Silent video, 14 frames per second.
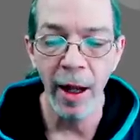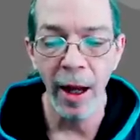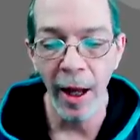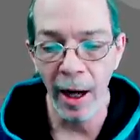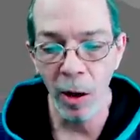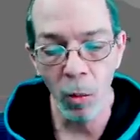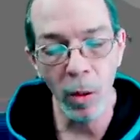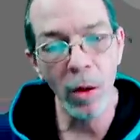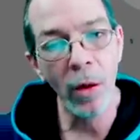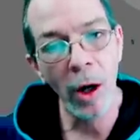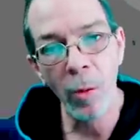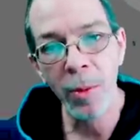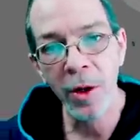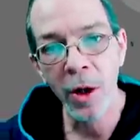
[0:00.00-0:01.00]
And it will
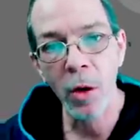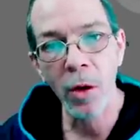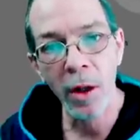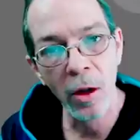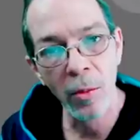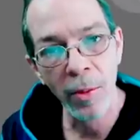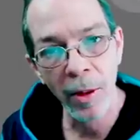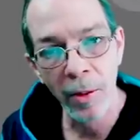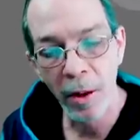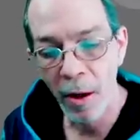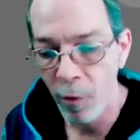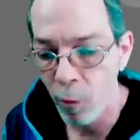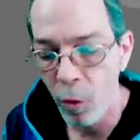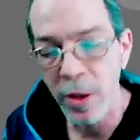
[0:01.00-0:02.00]
help you know a little bit
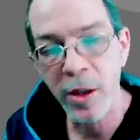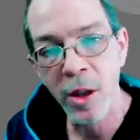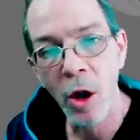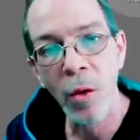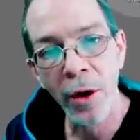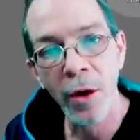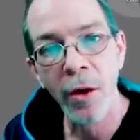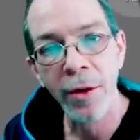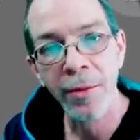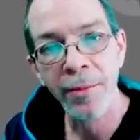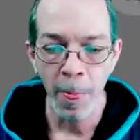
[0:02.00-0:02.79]
of what's going on.